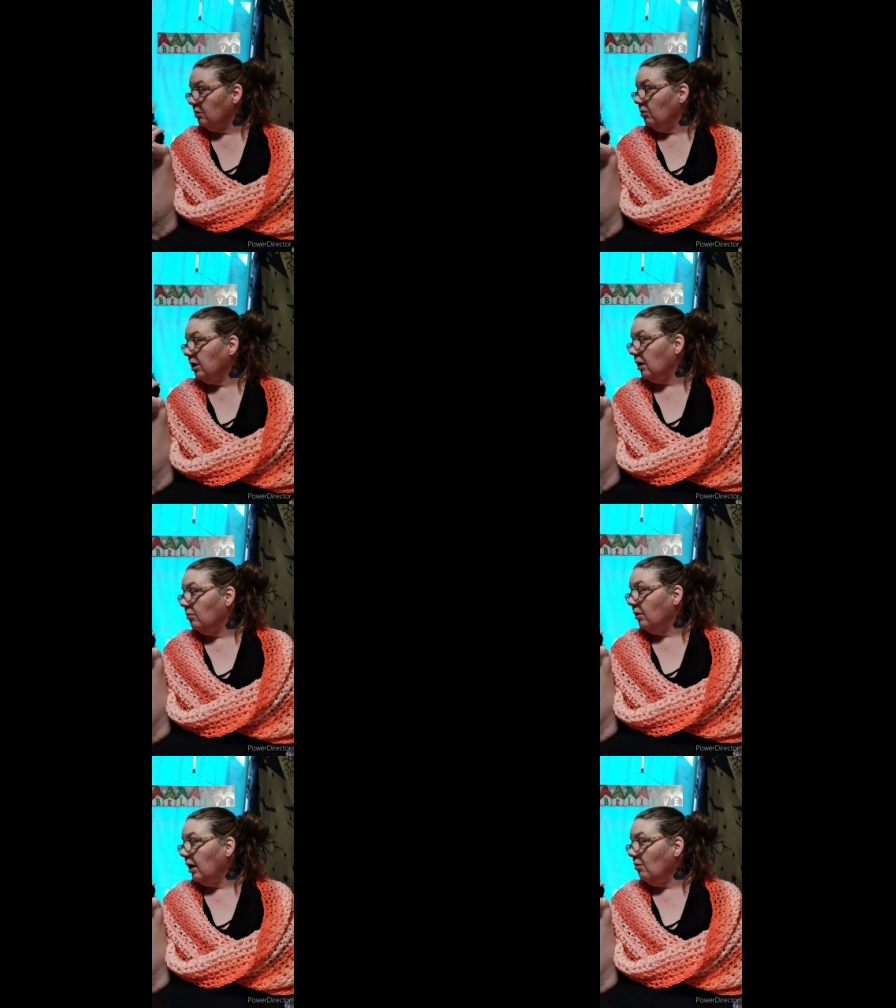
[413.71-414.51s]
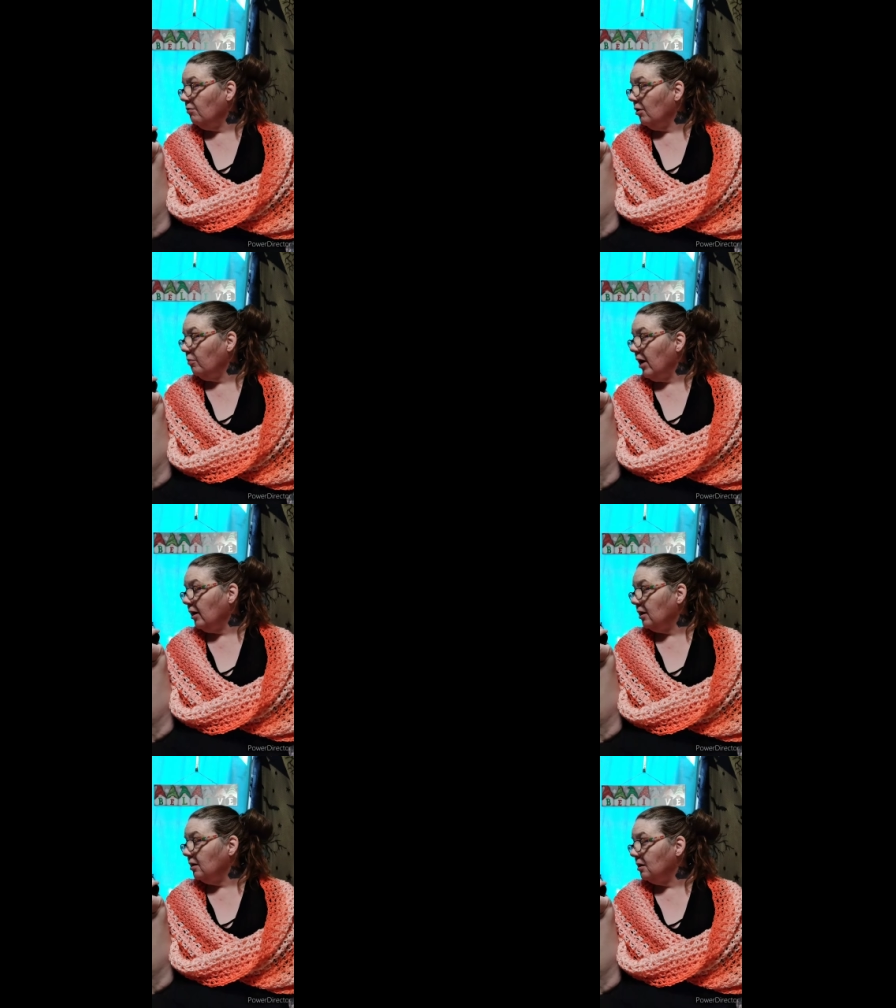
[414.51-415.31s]
Okay, how far
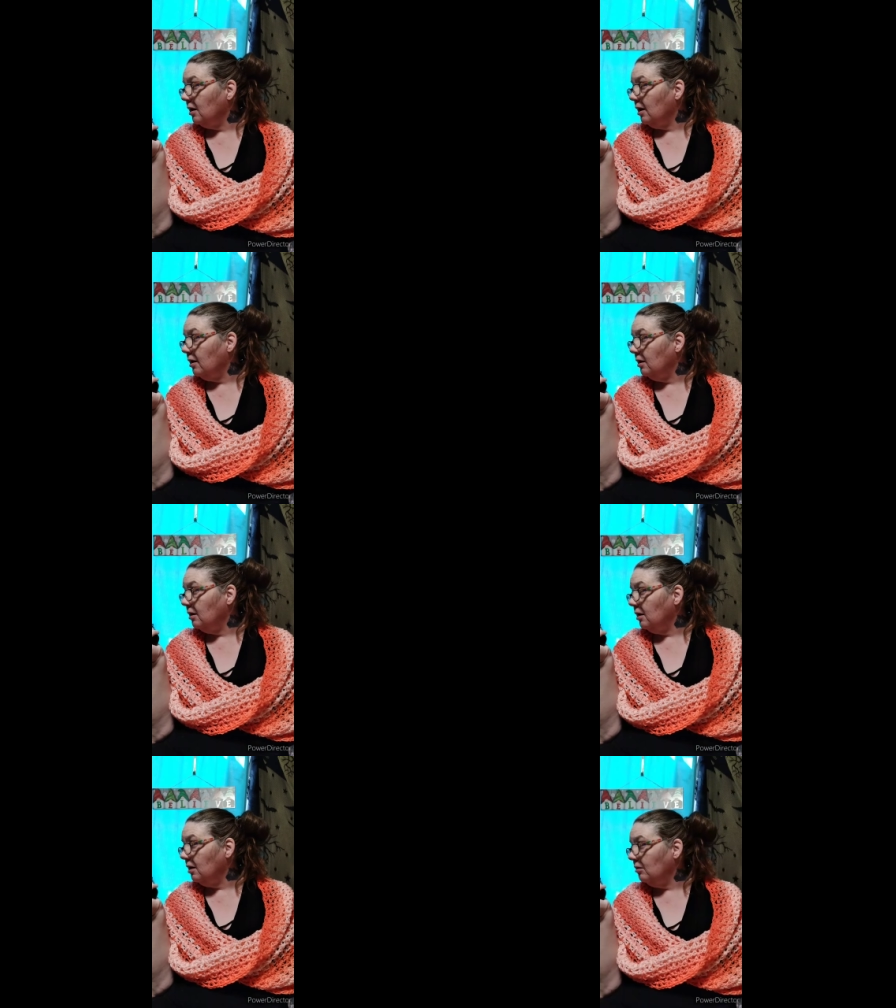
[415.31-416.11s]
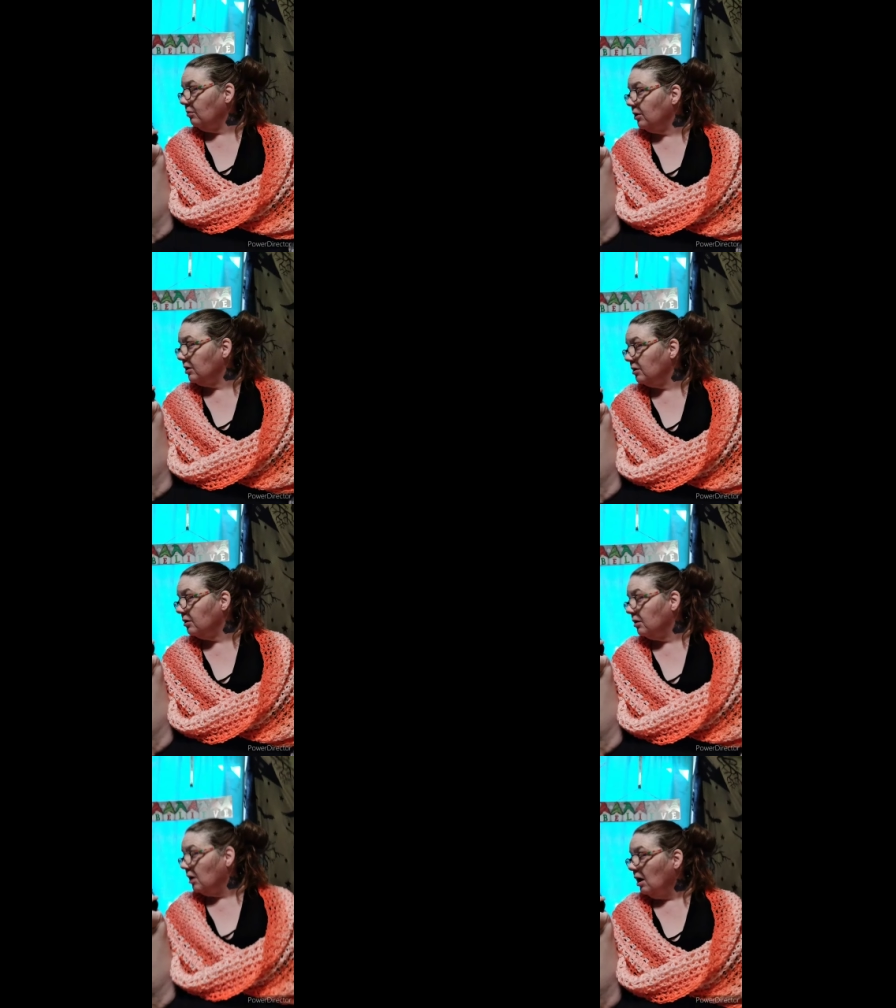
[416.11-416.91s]
back is it? I didn't think it was...
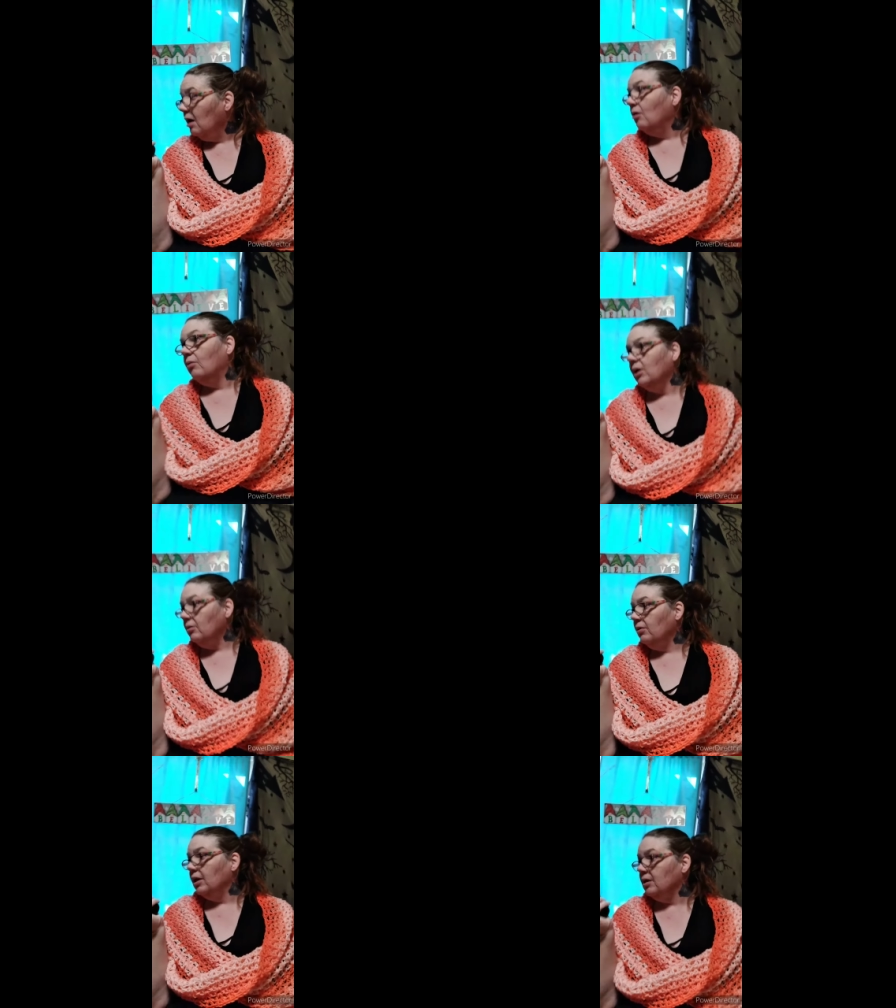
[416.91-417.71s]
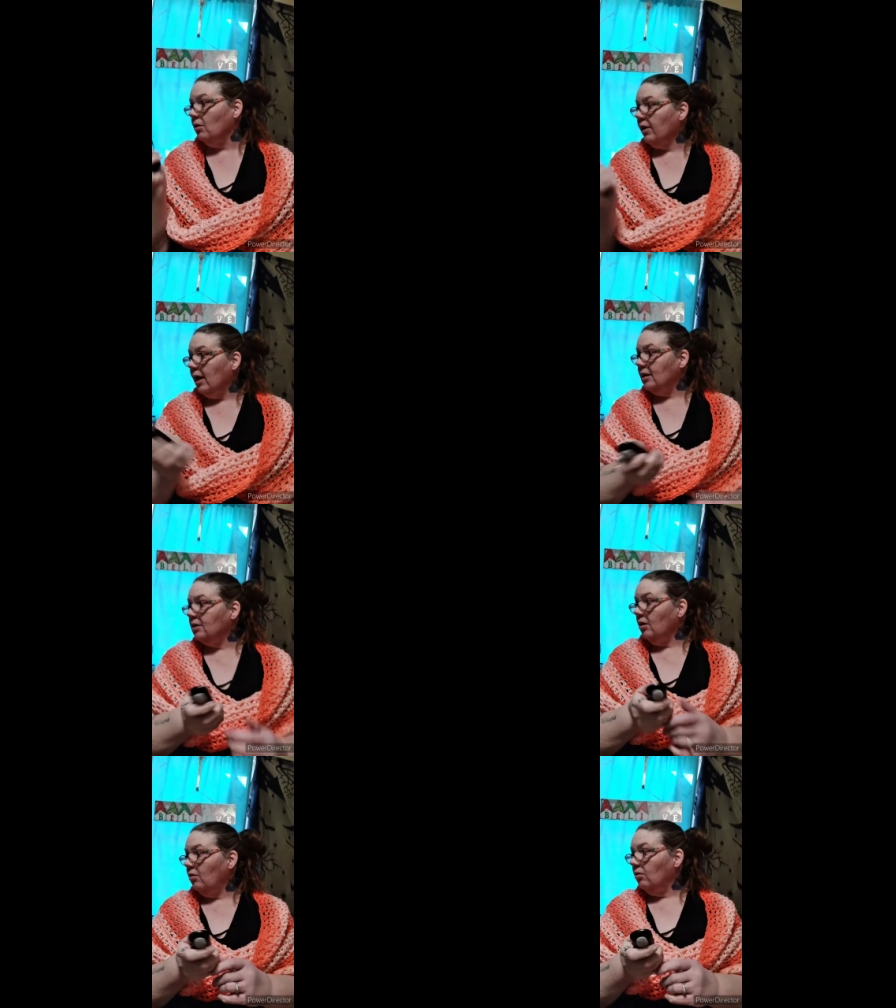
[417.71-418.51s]
Well, it was. Okay,
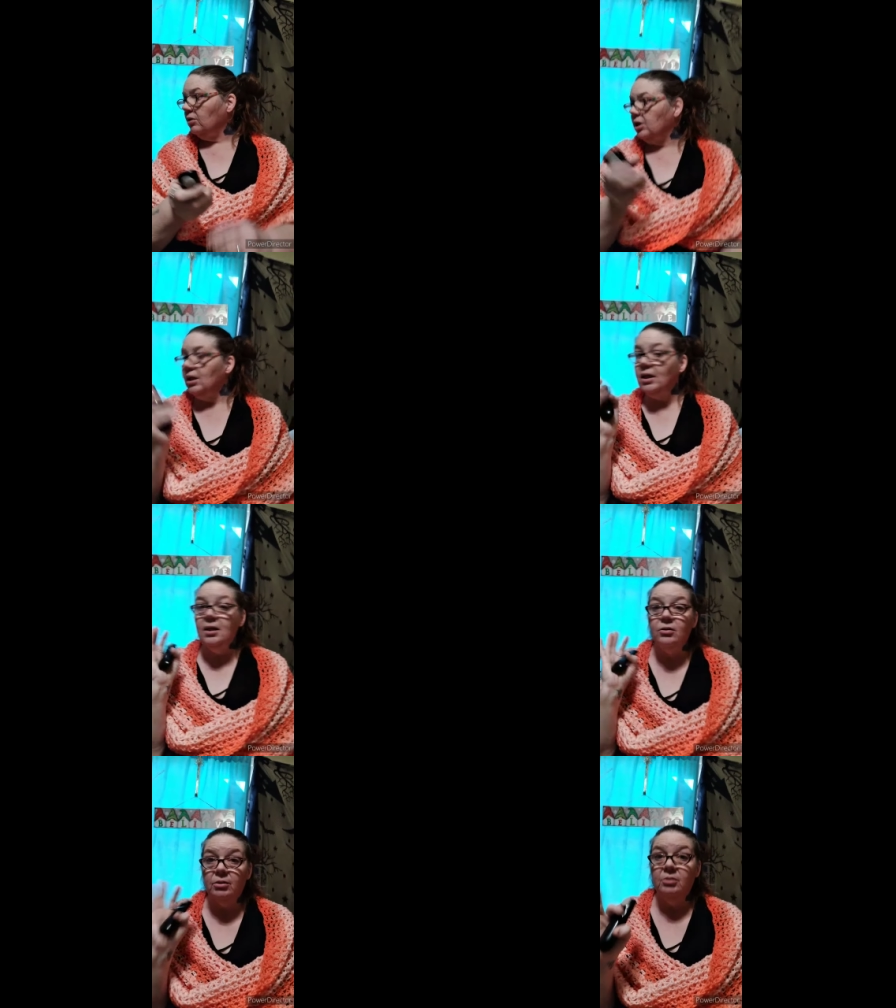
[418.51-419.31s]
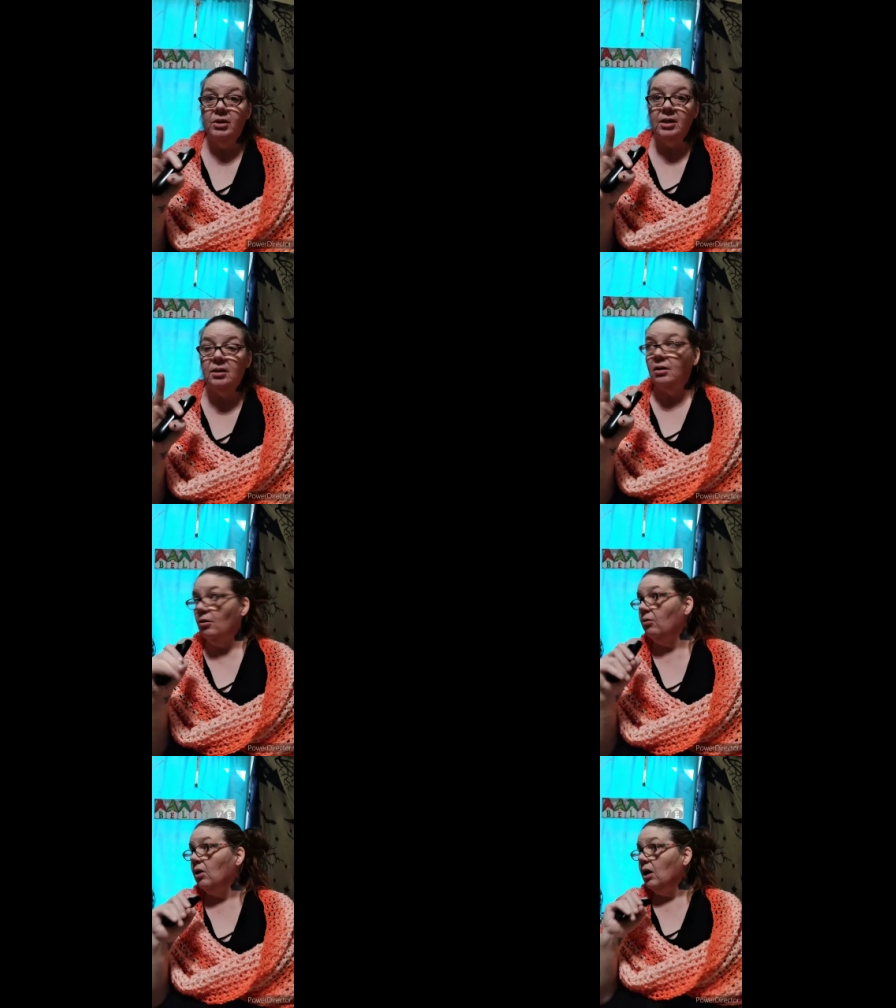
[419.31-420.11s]
so she did it 3 weeks
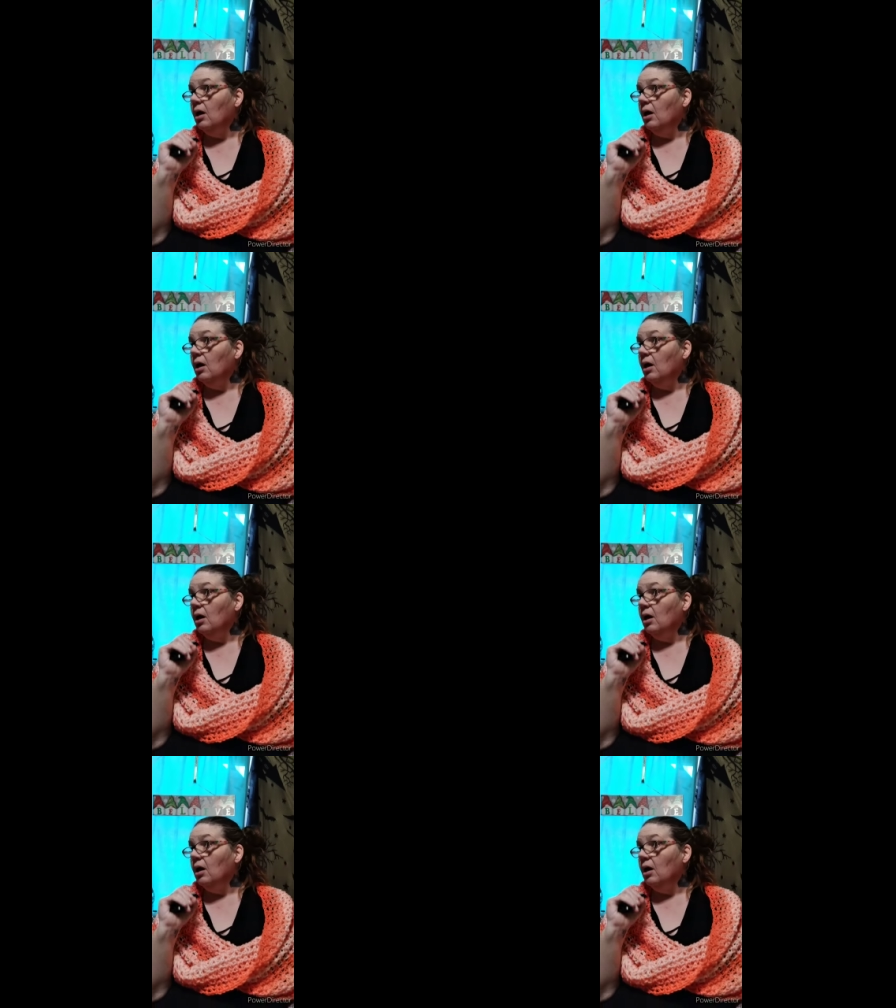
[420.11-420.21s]
ago.